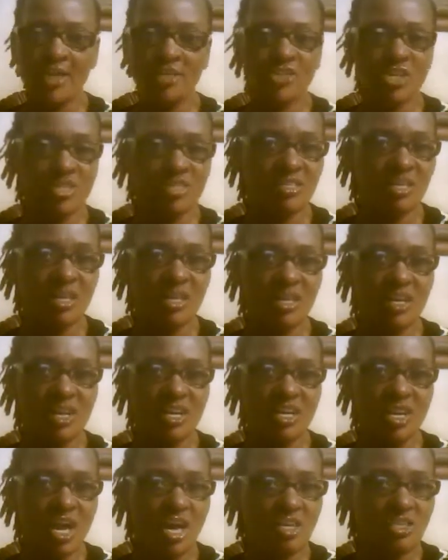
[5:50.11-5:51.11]

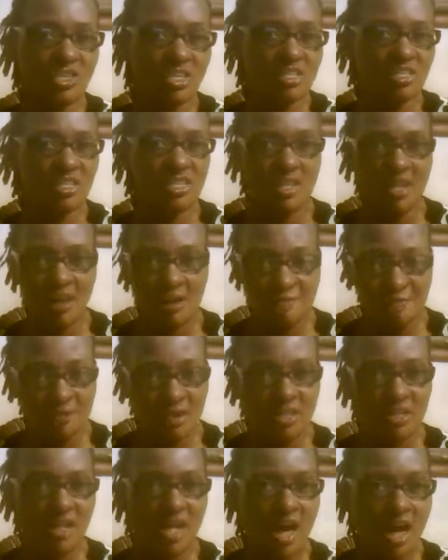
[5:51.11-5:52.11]
just left a
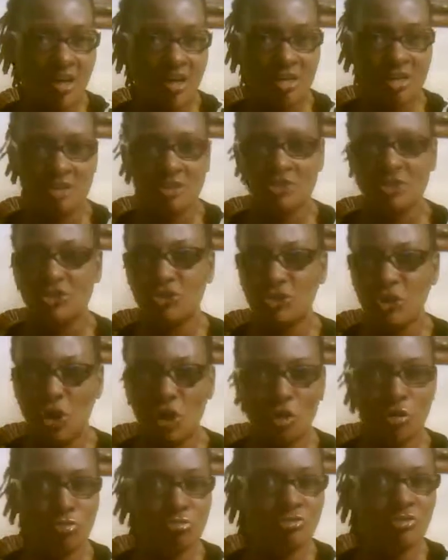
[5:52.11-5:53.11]
lot of
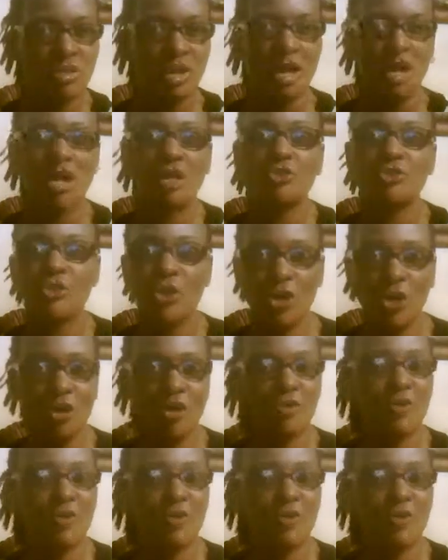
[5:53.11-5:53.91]
stones unturned,